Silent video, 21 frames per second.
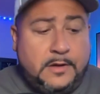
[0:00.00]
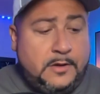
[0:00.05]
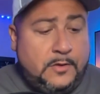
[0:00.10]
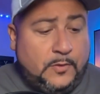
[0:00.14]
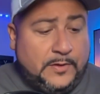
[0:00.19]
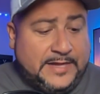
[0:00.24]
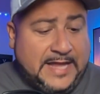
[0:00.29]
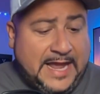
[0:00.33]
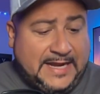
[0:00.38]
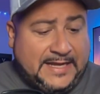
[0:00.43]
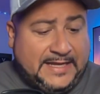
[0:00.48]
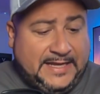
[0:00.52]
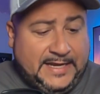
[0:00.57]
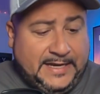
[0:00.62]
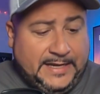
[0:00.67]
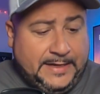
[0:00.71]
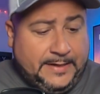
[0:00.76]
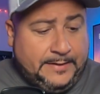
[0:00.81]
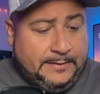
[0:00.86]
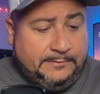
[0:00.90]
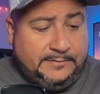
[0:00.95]
when that
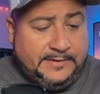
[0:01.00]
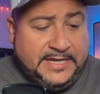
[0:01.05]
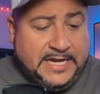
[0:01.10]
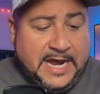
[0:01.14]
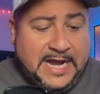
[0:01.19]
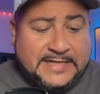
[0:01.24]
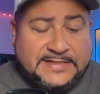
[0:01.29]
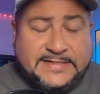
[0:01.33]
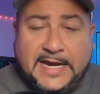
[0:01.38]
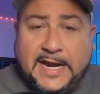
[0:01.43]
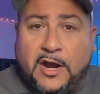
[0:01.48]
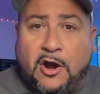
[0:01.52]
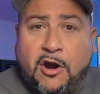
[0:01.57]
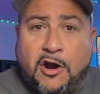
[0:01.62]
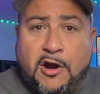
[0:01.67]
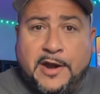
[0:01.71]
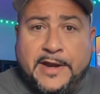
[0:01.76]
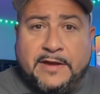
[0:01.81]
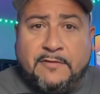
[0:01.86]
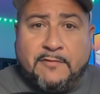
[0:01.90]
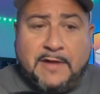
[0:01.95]
kid, Deonte
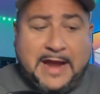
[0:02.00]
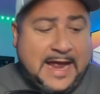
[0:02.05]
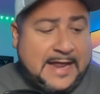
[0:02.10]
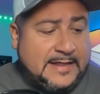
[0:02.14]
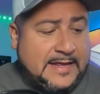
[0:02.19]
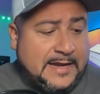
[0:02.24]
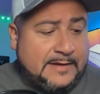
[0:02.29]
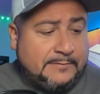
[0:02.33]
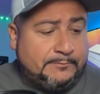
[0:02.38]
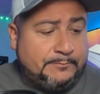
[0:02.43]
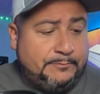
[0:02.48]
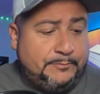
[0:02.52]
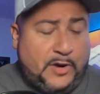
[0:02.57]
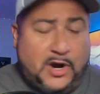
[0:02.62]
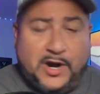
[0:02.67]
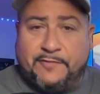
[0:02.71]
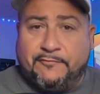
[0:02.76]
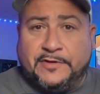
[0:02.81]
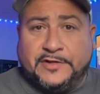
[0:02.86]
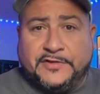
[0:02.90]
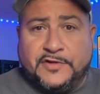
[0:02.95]
Harty, ran that
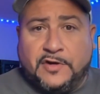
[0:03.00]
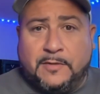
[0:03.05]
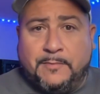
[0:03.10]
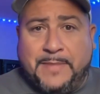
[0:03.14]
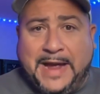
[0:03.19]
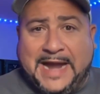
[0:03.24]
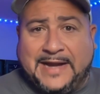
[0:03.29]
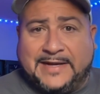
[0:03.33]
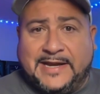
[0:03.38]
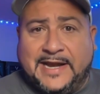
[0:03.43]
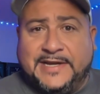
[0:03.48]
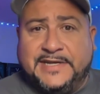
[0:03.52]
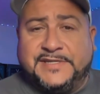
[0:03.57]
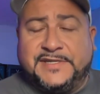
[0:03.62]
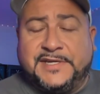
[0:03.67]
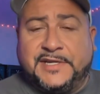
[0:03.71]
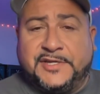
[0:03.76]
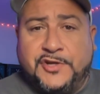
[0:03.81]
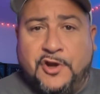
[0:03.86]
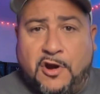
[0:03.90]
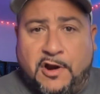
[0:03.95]
punt return back
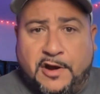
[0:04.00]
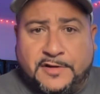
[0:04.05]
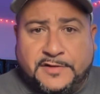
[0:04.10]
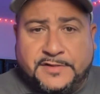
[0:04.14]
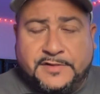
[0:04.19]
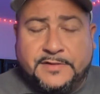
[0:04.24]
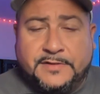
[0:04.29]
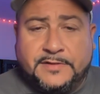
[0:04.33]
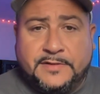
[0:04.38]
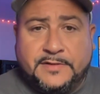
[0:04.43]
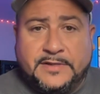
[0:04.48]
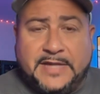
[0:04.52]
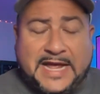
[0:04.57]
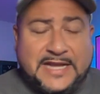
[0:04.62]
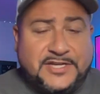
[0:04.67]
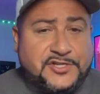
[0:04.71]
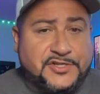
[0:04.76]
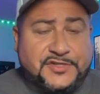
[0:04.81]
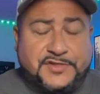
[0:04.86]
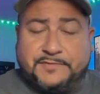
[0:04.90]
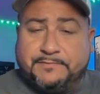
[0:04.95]
96 yards, that
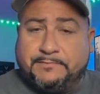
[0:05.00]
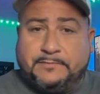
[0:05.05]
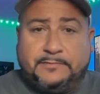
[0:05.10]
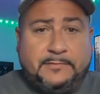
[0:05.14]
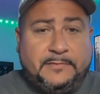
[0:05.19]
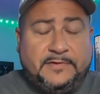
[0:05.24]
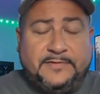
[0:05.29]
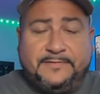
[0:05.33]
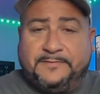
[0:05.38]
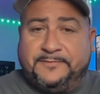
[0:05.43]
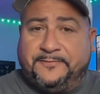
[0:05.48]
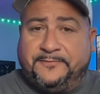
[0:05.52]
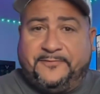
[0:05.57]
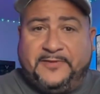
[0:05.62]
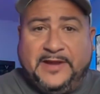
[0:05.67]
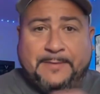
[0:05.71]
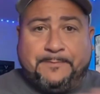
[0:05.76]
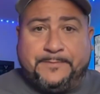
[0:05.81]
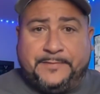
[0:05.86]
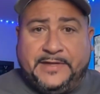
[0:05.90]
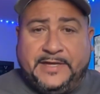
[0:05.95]
just
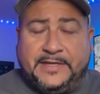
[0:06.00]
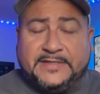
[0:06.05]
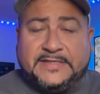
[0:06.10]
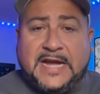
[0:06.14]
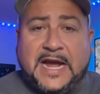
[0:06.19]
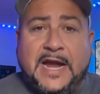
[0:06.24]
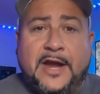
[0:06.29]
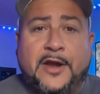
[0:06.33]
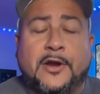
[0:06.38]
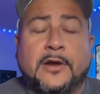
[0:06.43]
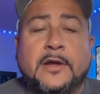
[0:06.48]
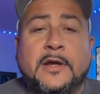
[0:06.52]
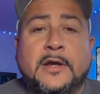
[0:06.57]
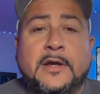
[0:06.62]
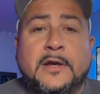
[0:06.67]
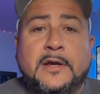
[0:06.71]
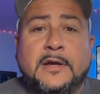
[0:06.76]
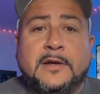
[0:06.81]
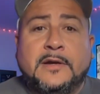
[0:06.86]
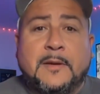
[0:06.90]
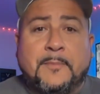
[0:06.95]
flipped the entire
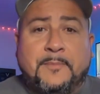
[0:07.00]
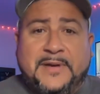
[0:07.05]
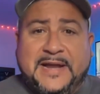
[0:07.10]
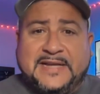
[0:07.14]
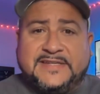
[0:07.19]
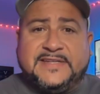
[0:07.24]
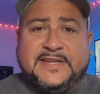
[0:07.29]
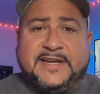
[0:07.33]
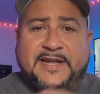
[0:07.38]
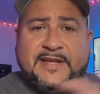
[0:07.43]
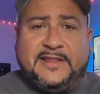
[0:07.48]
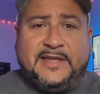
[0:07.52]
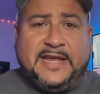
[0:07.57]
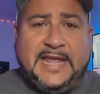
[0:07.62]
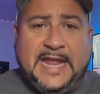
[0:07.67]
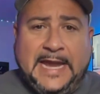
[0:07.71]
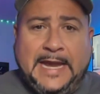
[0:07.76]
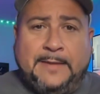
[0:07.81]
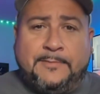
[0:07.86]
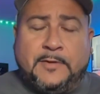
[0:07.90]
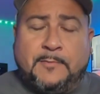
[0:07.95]
complexity of the
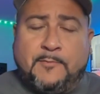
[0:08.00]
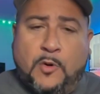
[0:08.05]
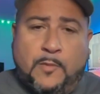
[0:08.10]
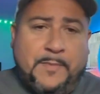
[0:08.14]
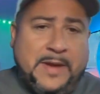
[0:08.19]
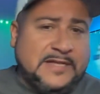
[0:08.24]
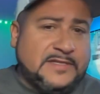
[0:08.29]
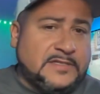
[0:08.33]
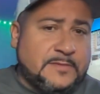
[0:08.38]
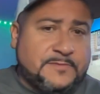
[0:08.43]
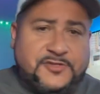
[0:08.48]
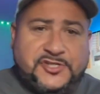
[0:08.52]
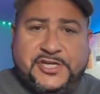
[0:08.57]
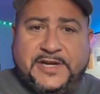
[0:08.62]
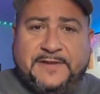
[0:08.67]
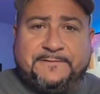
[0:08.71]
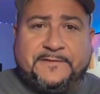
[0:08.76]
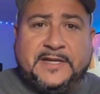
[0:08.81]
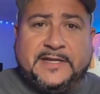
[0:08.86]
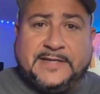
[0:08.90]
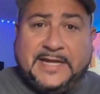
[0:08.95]
game. The momentum
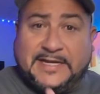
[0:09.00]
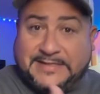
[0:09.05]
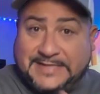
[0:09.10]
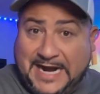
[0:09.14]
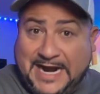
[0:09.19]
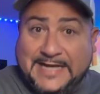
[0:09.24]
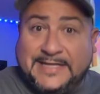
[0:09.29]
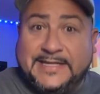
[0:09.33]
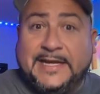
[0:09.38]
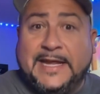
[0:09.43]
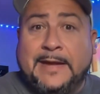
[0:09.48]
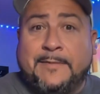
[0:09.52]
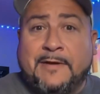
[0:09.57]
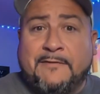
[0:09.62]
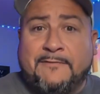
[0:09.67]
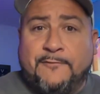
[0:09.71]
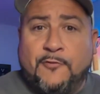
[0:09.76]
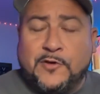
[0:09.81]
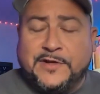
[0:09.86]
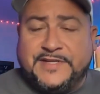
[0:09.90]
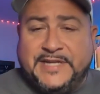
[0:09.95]
shifted. They tied the game
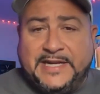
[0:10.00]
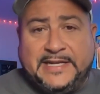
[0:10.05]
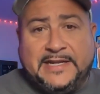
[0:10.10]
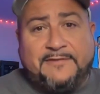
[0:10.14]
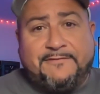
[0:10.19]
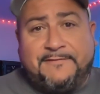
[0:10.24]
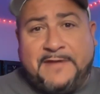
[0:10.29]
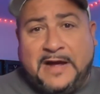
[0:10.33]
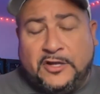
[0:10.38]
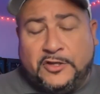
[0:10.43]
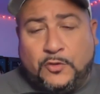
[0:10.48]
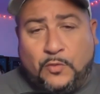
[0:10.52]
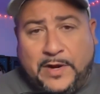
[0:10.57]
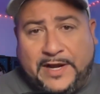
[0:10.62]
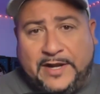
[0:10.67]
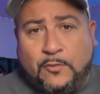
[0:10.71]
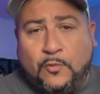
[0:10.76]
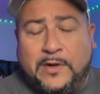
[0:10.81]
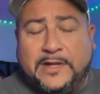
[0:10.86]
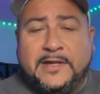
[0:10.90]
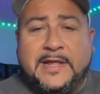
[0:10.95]
at 14. They found a way to
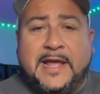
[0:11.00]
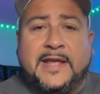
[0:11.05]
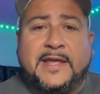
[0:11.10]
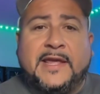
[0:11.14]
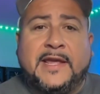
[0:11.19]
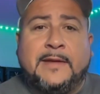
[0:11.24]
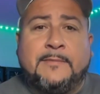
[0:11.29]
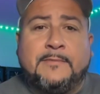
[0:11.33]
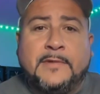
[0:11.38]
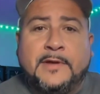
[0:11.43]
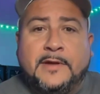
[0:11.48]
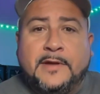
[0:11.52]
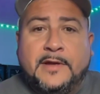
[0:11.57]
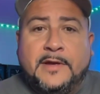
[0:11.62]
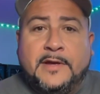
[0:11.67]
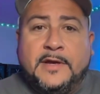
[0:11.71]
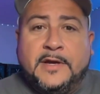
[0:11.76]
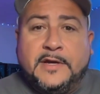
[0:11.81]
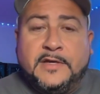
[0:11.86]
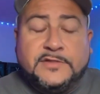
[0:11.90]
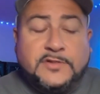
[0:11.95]
win that game.
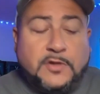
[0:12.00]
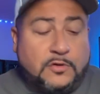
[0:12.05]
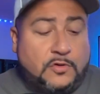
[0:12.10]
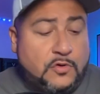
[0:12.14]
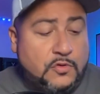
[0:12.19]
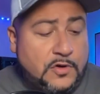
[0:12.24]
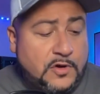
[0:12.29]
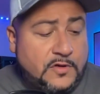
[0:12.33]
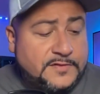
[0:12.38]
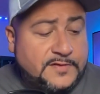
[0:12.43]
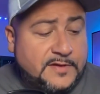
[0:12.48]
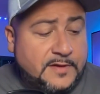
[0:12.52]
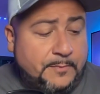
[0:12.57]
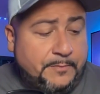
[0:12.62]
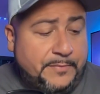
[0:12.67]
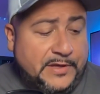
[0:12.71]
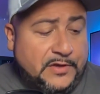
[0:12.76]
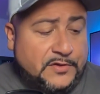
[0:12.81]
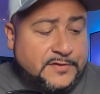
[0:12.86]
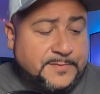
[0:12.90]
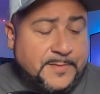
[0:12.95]
So kudos to the
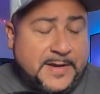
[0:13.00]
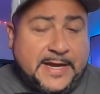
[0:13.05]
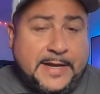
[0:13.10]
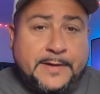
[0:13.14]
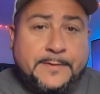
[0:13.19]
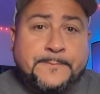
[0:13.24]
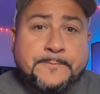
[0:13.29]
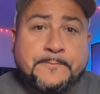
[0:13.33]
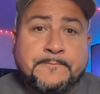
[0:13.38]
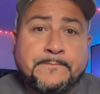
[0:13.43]
Bills, man.